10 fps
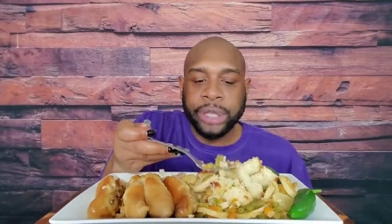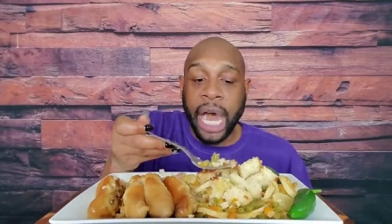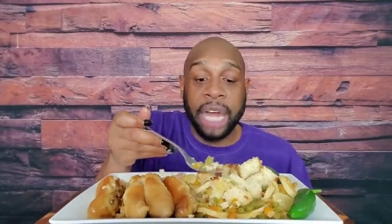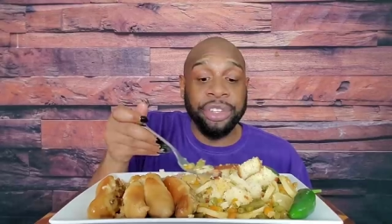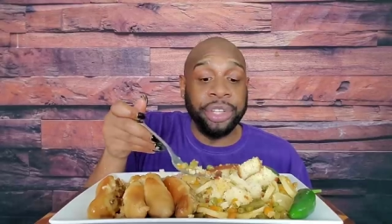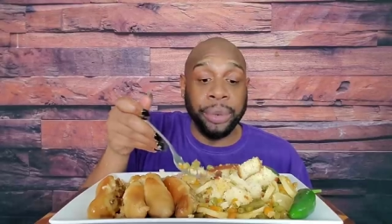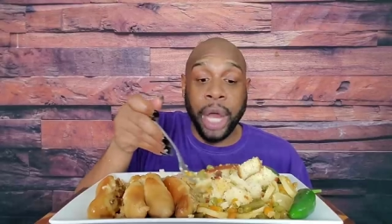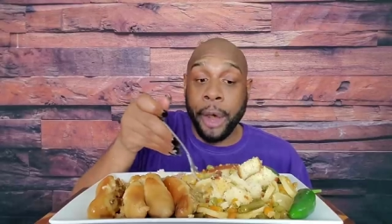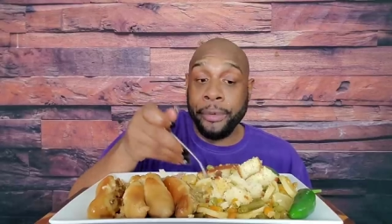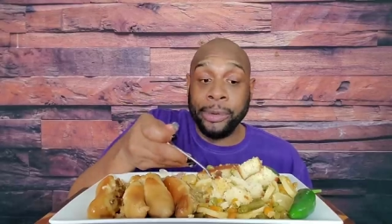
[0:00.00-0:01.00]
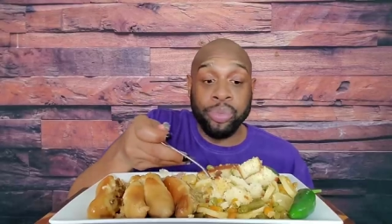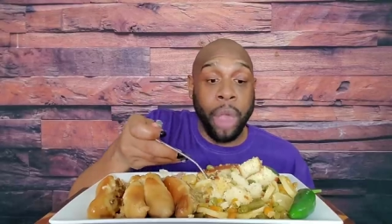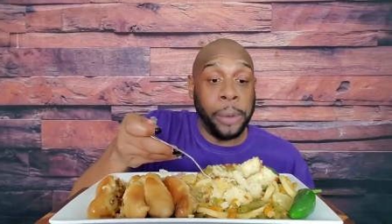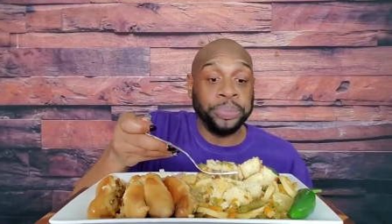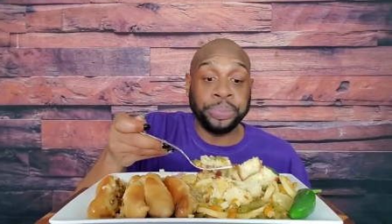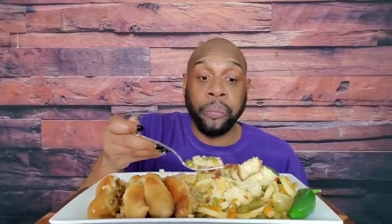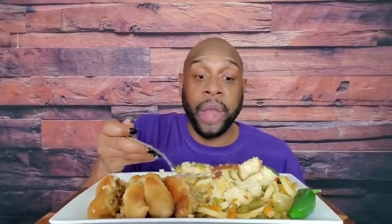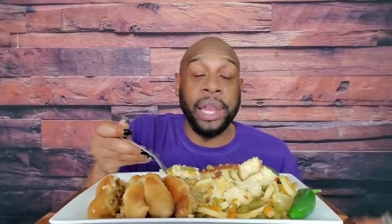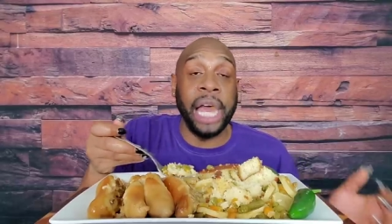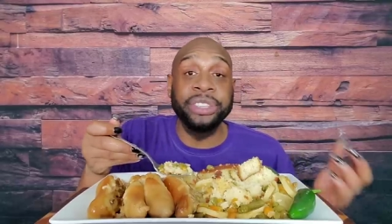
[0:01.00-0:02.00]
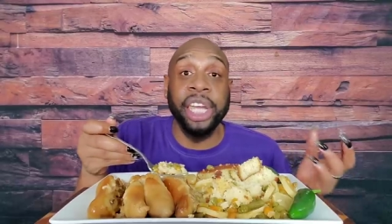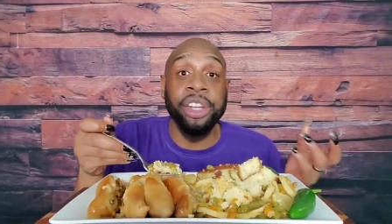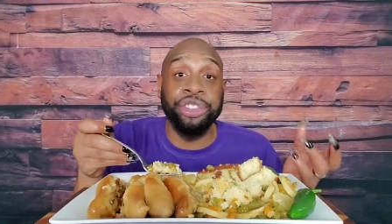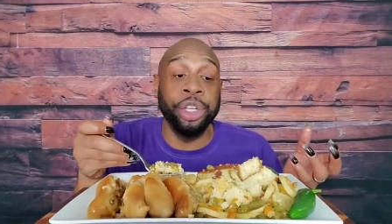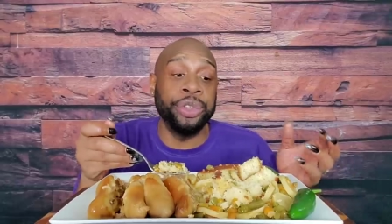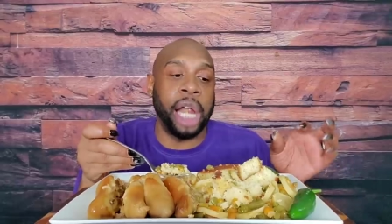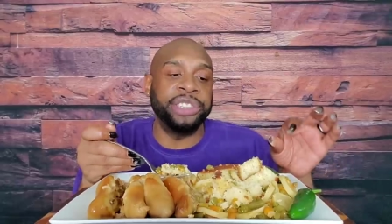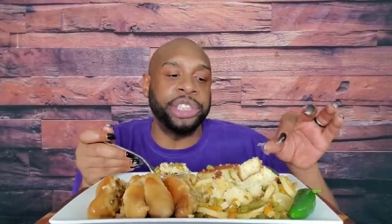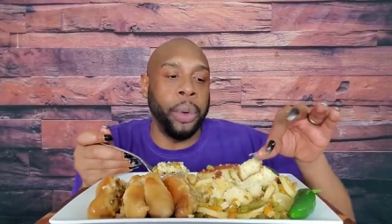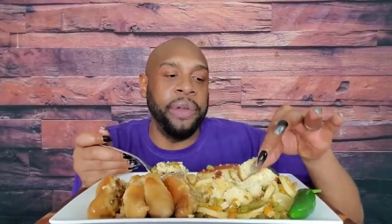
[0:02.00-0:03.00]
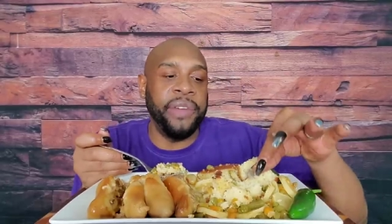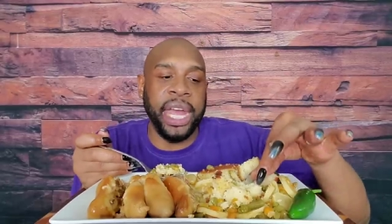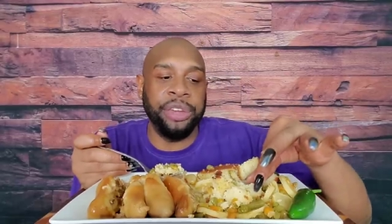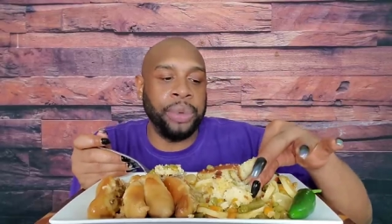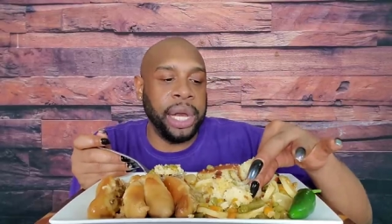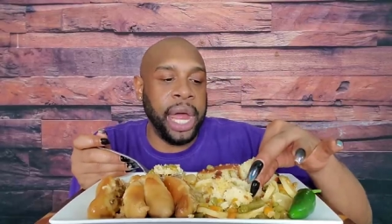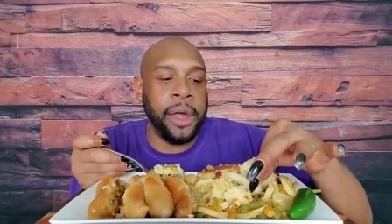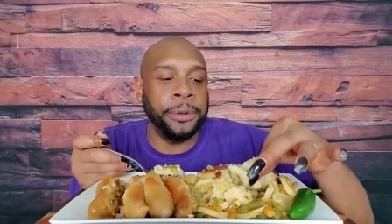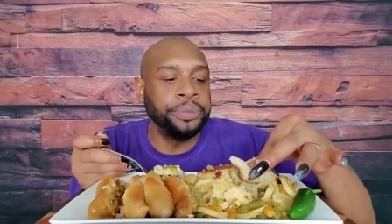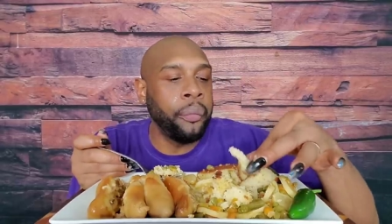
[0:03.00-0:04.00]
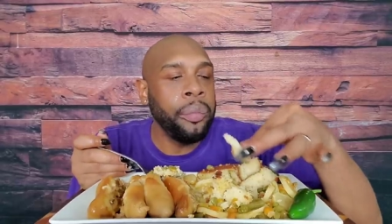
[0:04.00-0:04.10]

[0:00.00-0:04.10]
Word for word: I just don't know. Like, these children are so advanced right now